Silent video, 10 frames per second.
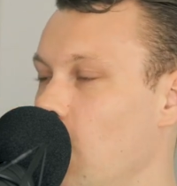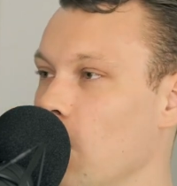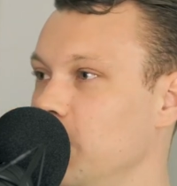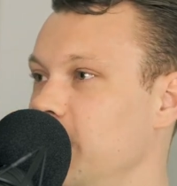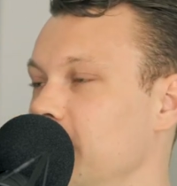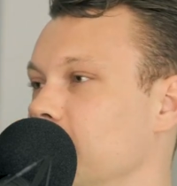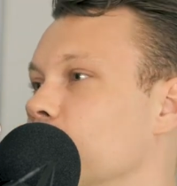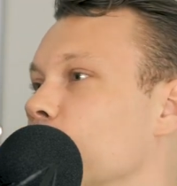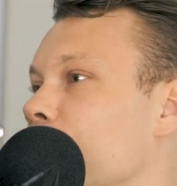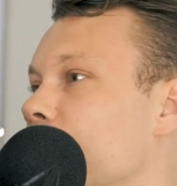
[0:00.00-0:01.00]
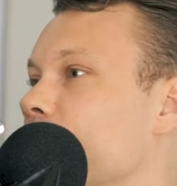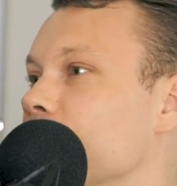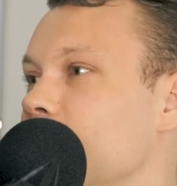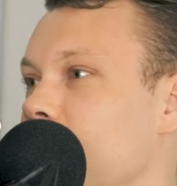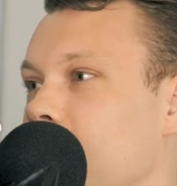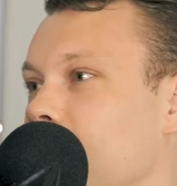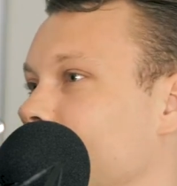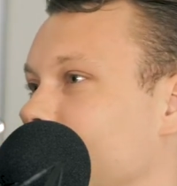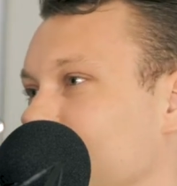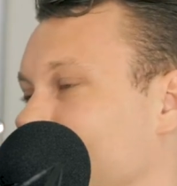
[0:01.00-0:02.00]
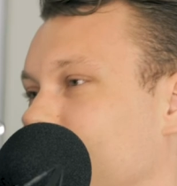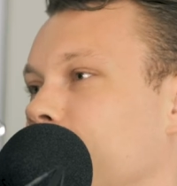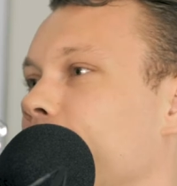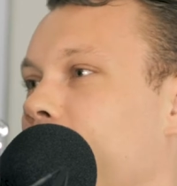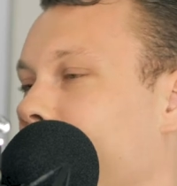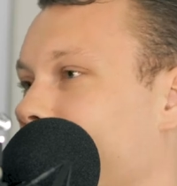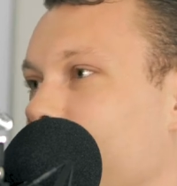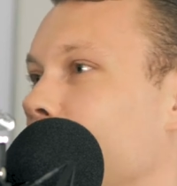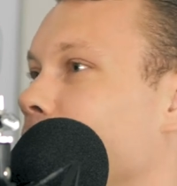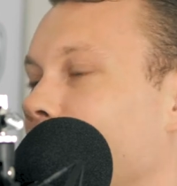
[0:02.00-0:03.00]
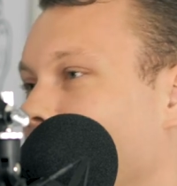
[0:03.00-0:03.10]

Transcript: or we change the script from saying, I don't know,